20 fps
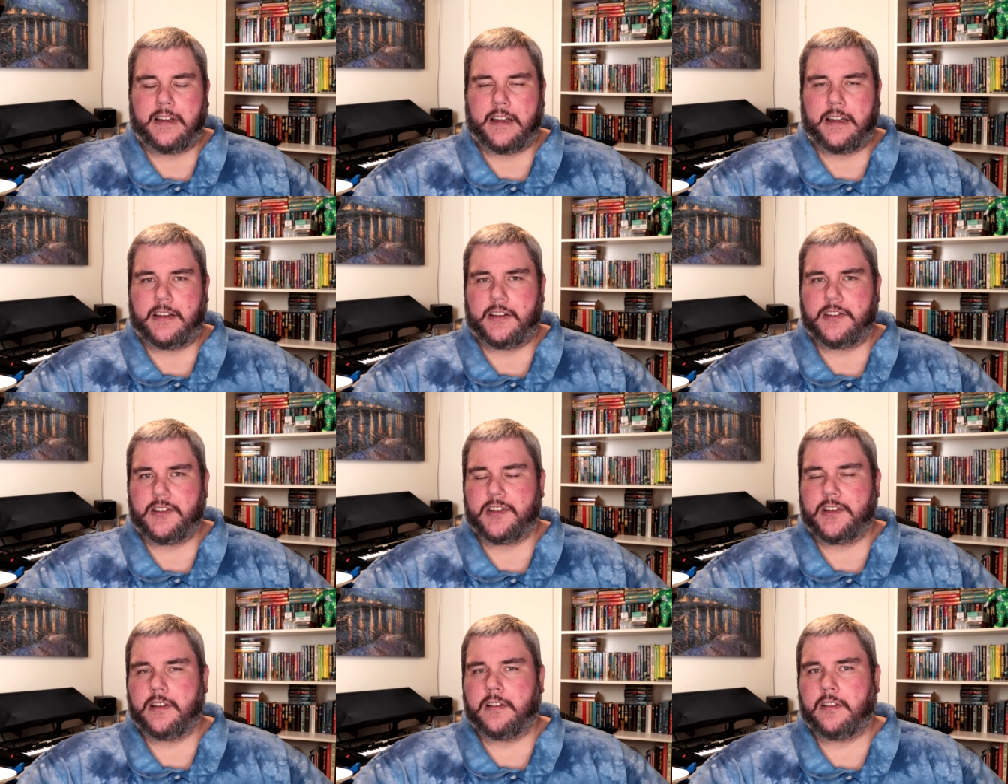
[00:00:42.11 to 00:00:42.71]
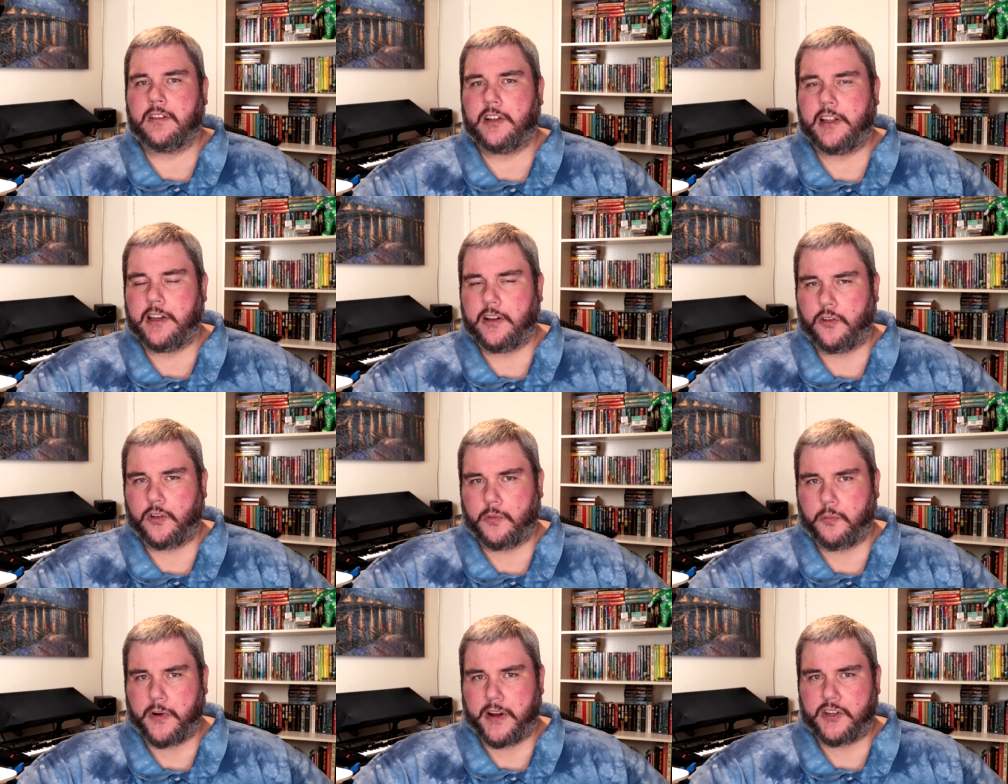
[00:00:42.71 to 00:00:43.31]
is
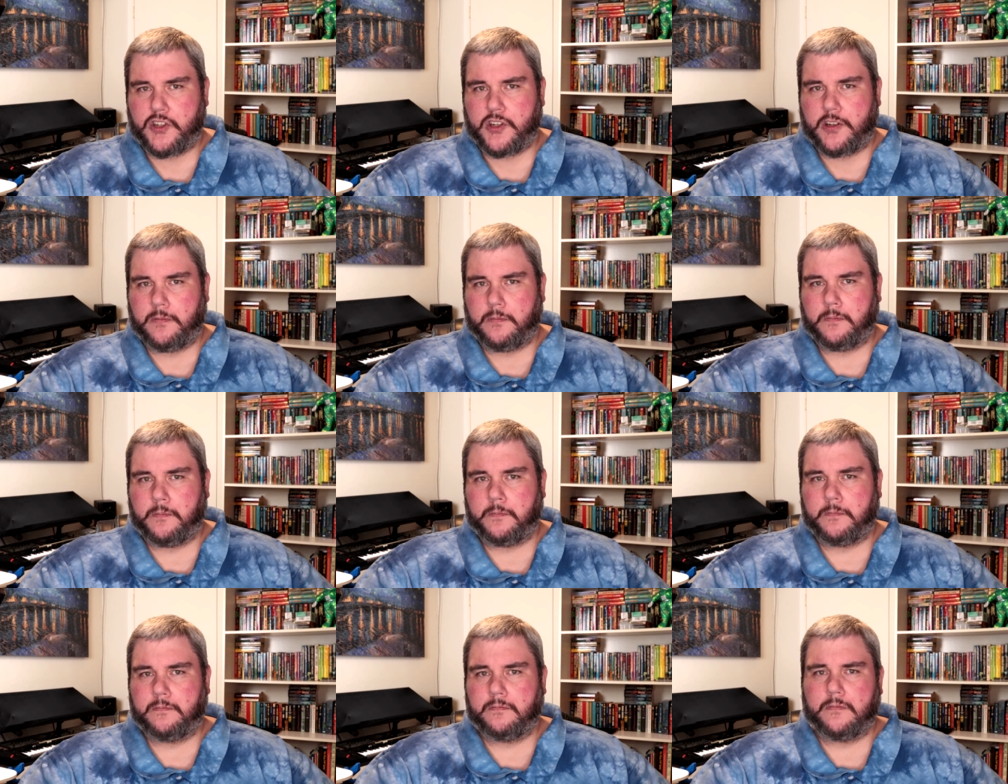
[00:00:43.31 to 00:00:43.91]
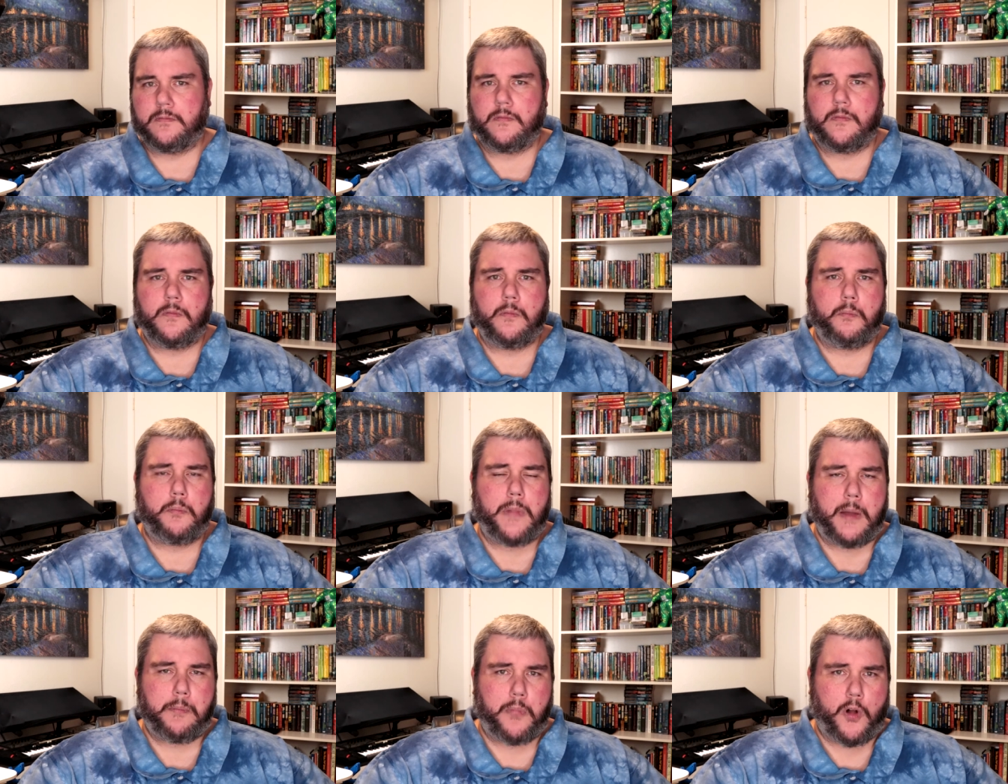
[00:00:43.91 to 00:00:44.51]
clinical depression,
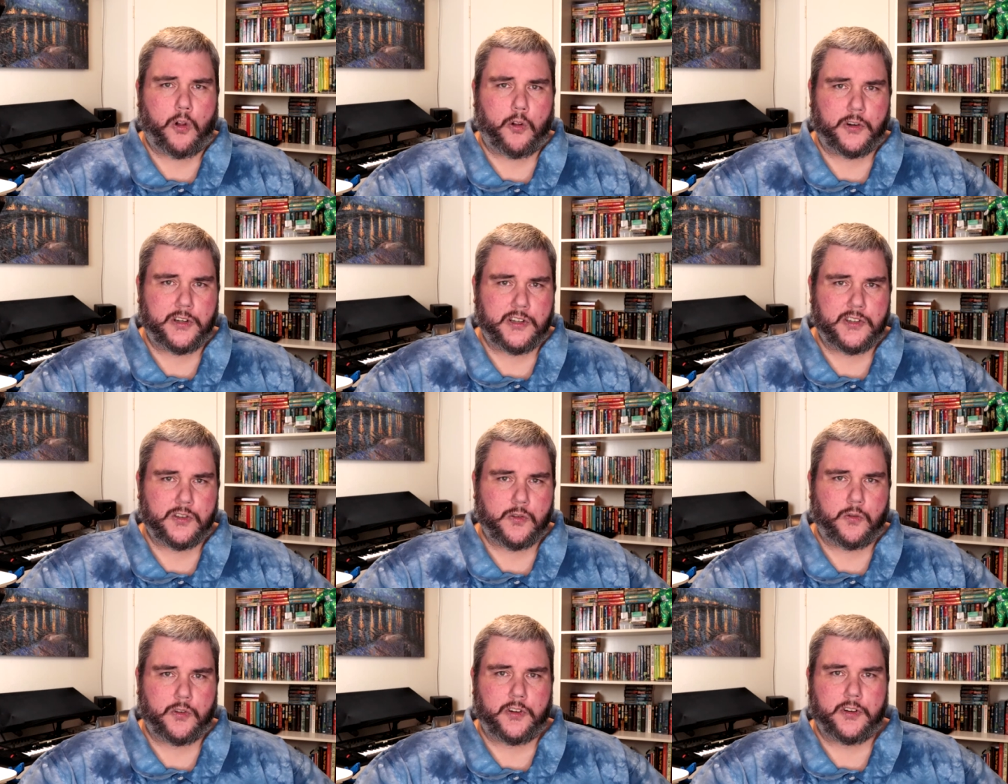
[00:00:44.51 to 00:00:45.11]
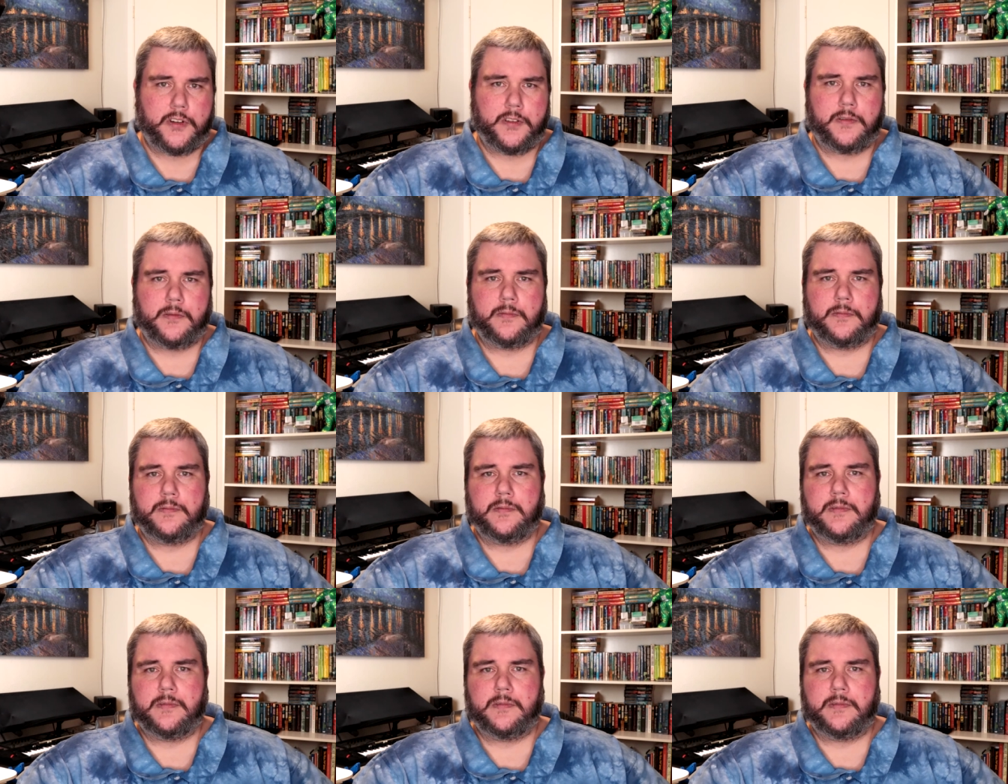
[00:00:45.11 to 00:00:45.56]
bipolar disorder,